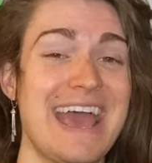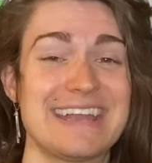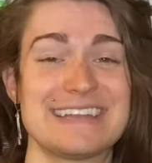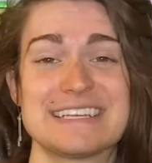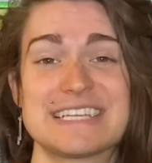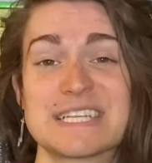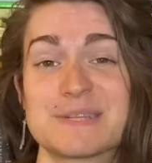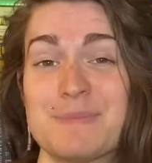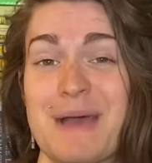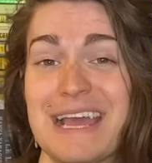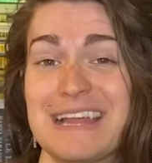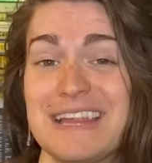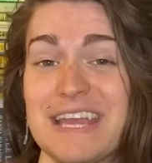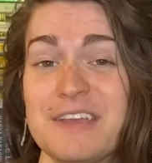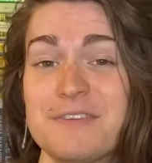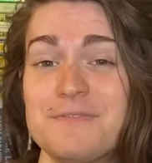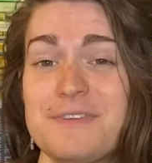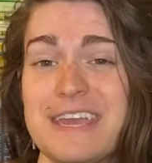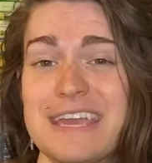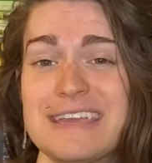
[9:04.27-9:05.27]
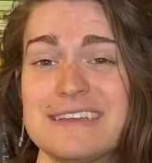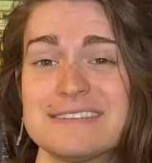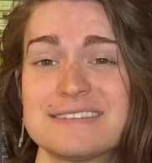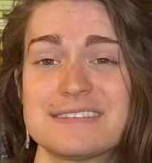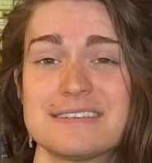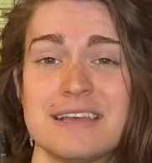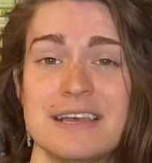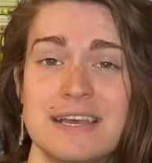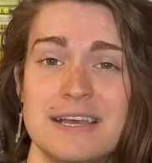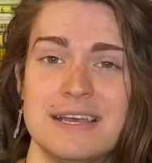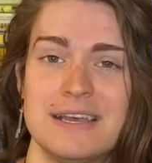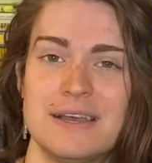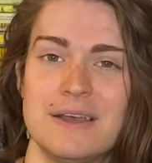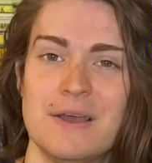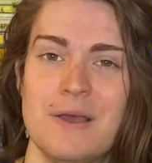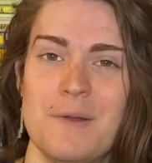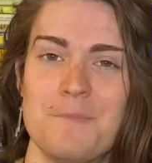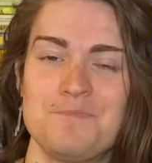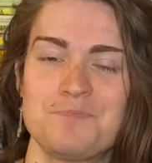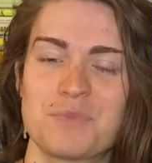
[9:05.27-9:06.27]
and a smiling face.
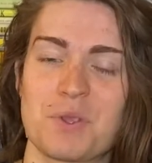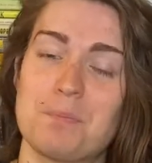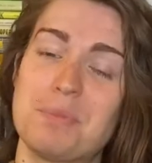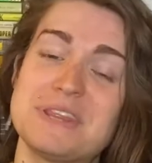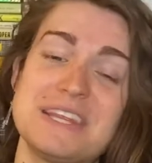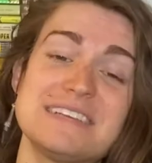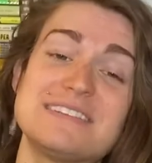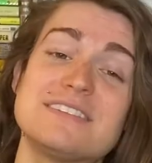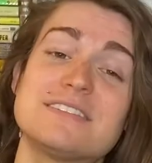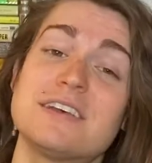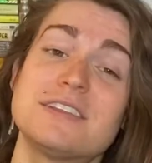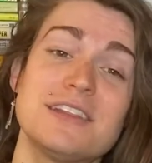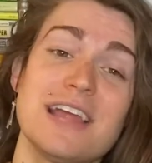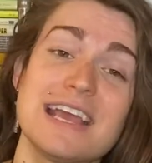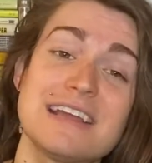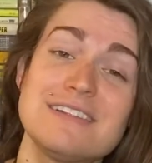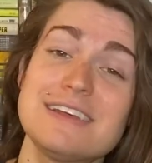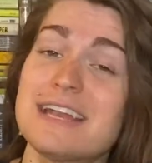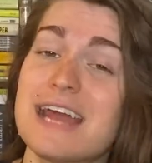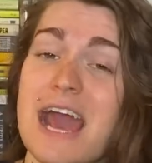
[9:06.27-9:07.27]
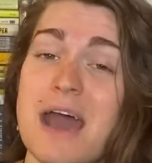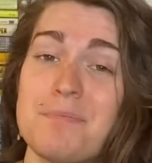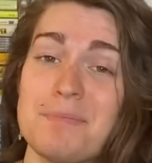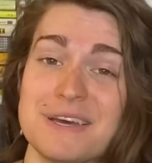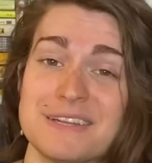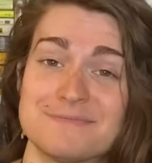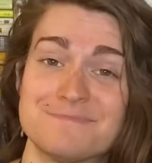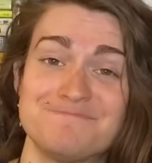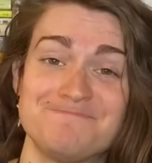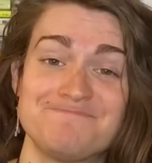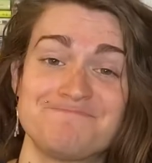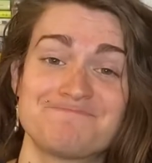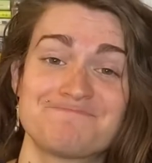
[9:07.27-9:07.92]
But this is unlikely to happen.